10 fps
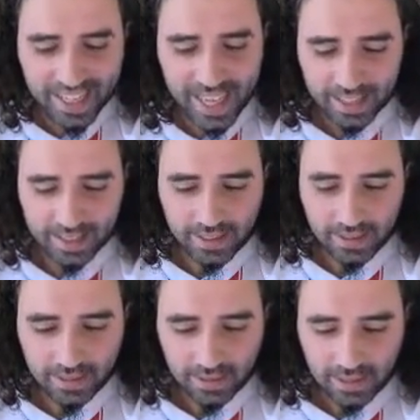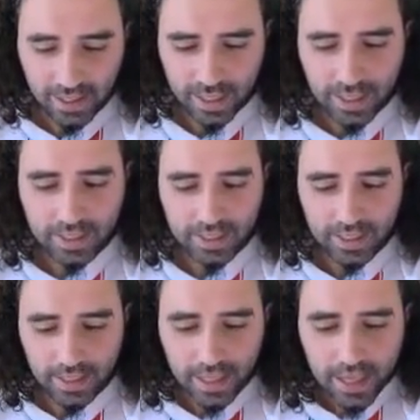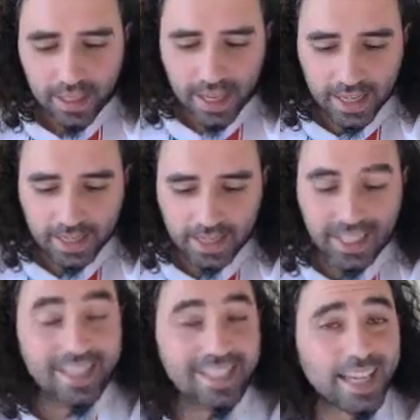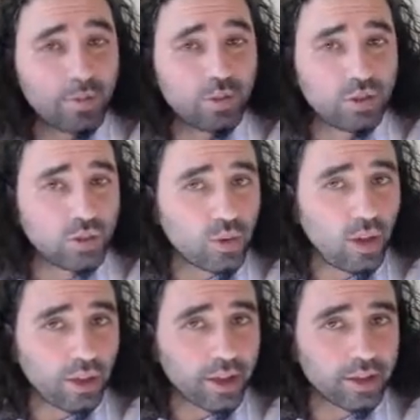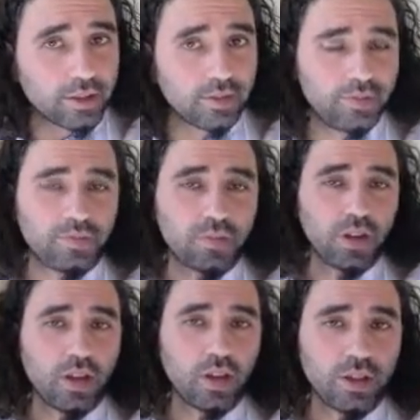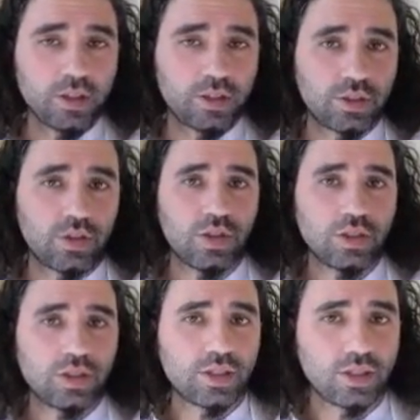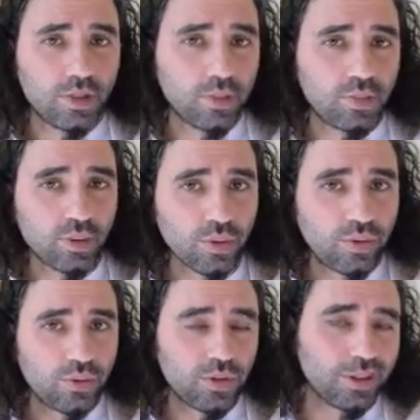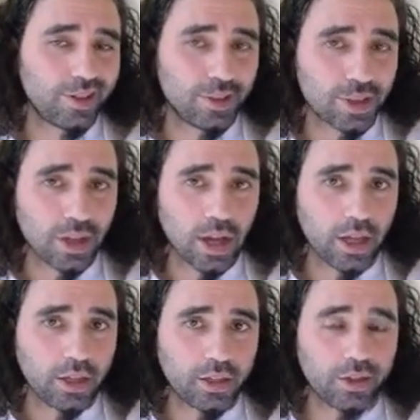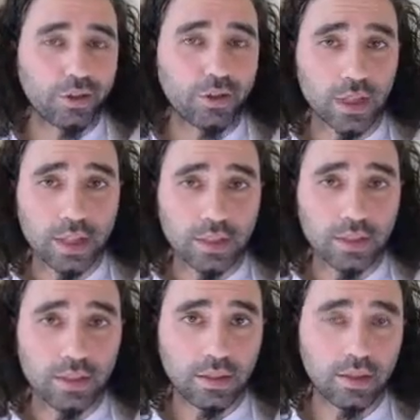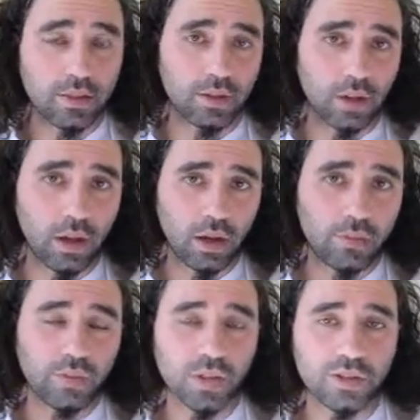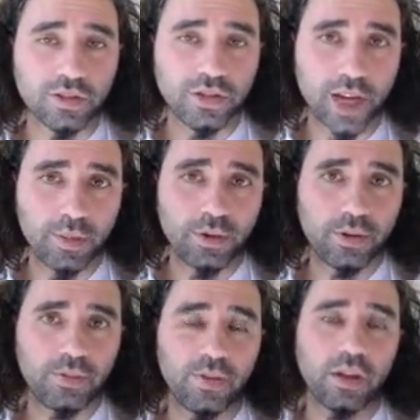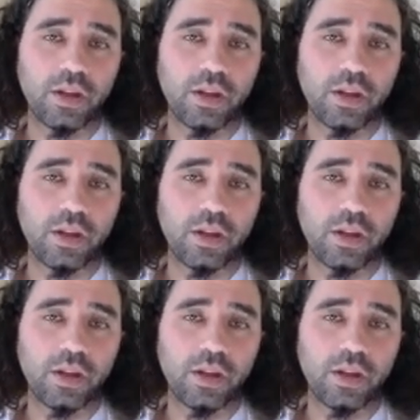Yes, it is. Yes, he is able to do all things. So it's just another proof, another sign, another lesson of Allah in this chapter,